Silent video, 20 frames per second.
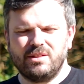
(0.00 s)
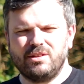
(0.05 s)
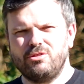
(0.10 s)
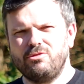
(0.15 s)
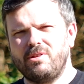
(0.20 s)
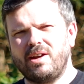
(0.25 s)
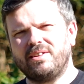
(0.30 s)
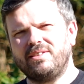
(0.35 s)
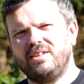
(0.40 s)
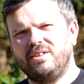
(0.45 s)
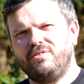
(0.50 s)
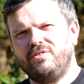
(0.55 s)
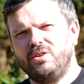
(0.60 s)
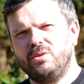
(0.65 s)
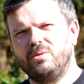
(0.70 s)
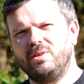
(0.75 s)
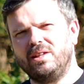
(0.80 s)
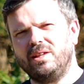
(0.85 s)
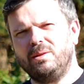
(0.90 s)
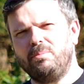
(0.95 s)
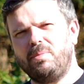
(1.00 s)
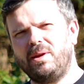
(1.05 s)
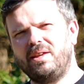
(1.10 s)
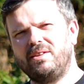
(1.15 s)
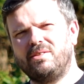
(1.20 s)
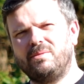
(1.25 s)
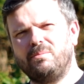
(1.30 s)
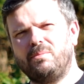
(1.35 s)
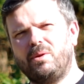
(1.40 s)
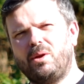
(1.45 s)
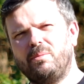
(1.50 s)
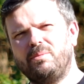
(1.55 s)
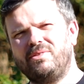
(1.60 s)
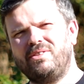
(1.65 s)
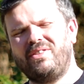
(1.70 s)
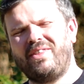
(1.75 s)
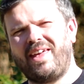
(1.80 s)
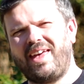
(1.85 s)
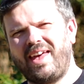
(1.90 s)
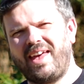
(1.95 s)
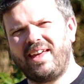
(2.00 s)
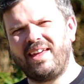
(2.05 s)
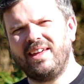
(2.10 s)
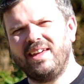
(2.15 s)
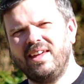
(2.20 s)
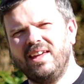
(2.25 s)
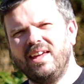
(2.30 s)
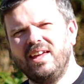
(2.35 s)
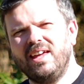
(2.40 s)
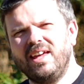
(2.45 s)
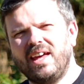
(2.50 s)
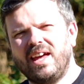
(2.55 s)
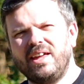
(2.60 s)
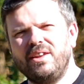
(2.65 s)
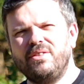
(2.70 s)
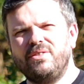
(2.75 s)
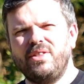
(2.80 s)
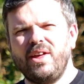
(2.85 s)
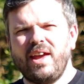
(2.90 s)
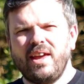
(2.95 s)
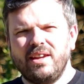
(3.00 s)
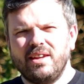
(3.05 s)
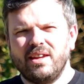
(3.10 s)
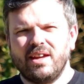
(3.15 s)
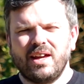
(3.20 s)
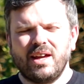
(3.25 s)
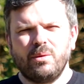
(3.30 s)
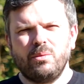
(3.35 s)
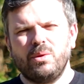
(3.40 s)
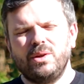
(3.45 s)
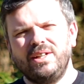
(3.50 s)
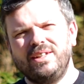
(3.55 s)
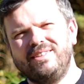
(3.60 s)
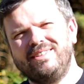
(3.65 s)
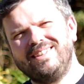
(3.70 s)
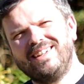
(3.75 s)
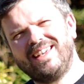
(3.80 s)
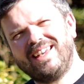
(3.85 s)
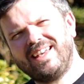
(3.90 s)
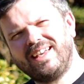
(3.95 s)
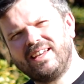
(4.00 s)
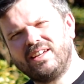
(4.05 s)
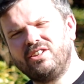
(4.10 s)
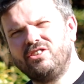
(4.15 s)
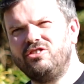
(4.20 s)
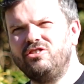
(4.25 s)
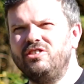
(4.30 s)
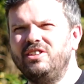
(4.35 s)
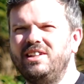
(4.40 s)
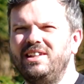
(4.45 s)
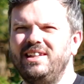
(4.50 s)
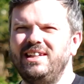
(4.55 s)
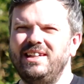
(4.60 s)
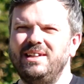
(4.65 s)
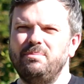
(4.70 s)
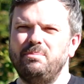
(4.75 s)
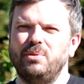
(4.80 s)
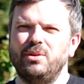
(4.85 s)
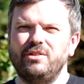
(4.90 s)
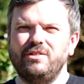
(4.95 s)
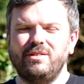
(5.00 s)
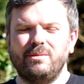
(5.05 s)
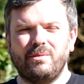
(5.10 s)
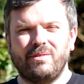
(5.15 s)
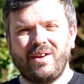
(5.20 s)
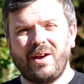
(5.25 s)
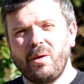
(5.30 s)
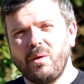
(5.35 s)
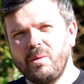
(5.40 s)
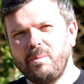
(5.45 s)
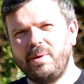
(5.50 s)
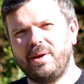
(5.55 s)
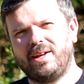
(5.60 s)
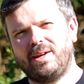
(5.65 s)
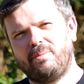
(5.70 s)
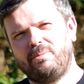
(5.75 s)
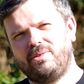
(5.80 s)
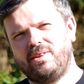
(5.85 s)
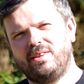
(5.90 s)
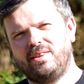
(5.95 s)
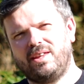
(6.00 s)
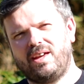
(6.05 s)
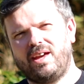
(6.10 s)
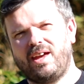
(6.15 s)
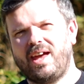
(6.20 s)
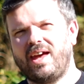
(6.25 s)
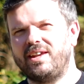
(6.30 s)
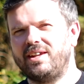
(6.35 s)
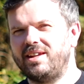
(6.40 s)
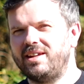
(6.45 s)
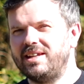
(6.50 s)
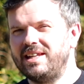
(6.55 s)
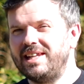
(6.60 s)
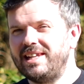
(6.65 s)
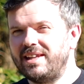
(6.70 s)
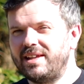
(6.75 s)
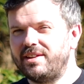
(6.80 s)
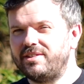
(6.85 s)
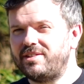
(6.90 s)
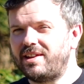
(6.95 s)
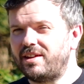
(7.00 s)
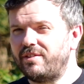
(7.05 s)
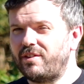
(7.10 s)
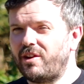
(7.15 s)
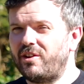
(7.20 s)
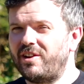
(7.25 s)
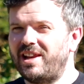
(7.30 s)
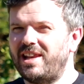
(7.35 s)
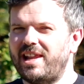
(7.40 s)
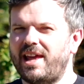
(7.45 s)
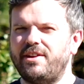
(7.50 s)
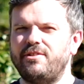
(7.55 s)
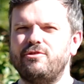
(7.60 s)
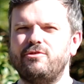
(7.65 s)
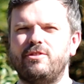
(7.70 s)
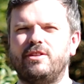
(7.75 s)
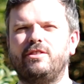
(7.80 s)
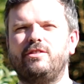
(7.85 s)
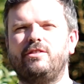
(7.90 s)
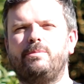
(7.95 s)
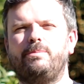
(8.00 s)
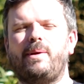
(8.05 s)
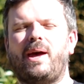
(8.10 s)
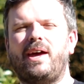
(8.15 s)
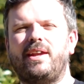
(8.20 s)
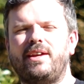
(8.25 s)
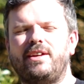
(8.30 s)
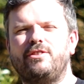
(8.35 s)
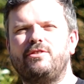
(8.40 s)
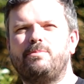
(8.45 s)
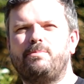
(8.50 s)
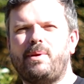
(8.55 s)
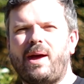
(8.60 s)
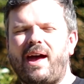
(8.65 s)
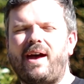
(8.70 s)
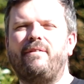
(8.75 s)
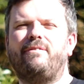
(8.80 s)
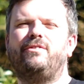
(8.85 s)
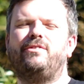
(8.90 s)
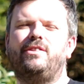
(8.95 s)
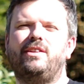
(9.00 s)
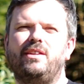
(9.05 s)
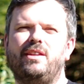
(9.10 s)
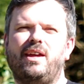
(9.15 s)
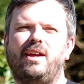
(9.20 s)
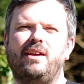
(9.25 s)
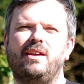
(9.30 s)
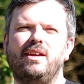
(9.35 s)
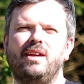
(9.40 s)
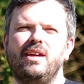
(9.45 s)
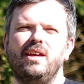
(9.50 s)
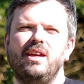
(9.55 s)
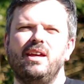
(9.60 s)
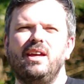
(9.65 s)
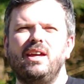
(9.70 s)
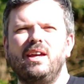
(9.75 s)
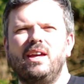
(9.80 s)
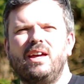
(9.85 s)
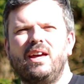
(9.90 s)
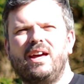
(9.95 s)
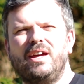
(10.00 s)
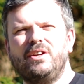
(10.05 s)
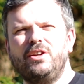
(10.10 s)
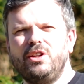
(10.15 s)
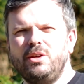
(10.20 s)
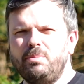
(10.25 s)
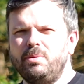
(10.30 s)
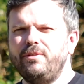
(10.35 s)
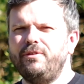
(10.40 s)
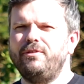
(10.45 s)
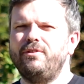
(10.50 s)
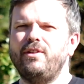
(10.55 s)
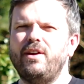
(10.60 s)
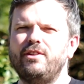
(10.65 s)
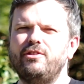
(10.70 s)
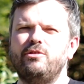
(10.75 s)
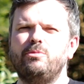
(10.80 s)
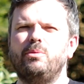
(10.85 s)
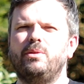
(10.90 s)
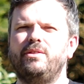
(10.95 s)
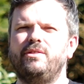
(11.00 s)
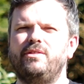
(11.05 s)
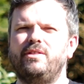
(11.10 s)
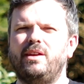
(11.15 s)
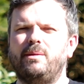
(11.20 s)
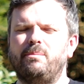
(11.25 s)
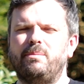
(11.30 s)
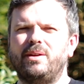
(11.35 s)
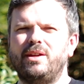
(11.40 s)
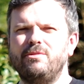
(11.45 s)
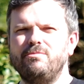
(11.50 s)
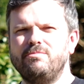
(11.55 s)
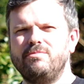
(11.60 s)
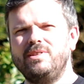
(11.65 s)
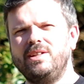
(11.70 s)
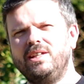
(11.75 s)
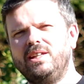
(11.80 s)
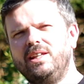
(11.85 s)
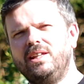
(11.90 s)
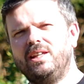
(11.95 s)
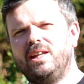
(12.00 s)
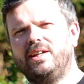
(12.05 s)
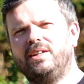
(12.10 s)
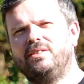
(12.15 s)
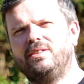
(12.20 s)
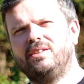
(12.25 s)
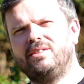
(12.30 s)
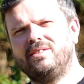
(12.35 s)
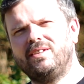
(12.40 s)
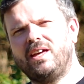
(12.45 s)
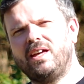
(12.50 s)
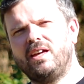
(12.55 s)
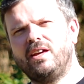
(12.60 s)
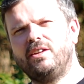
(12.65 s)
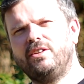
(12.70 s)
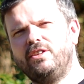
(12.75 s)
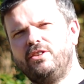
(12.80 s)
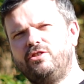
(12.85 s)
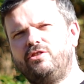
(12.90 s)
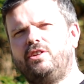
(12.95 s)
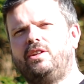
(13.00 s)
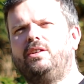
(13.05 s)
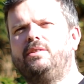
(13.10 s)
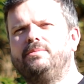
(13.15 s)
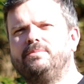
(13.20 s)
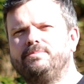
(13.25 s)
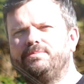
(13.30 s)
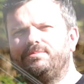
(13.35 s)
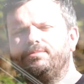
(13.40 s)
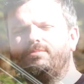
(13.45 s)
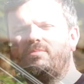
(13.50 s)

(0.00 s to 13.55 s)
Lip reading: corrected a few little bits and bobs there. And then I wanted to actually put some of our pickups in there and a set of our Electric Spanish PAFs in there. I could have put fresh ones in, but I really liked the tarnishing